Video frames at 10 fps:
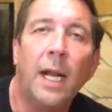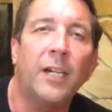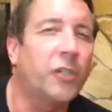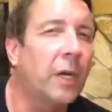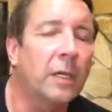I
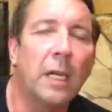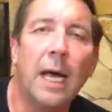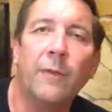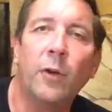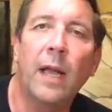share a
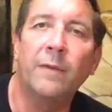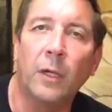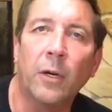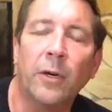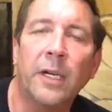lot of what I've
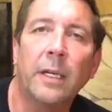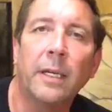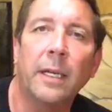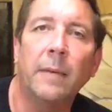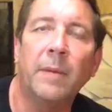learned
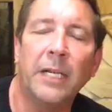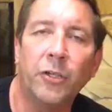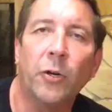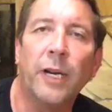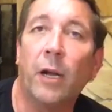in my
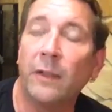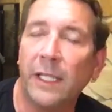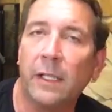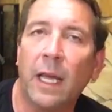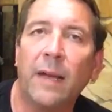journey on
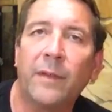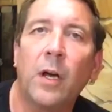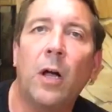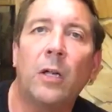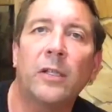these live
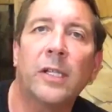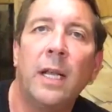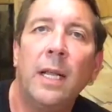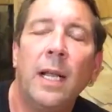calls.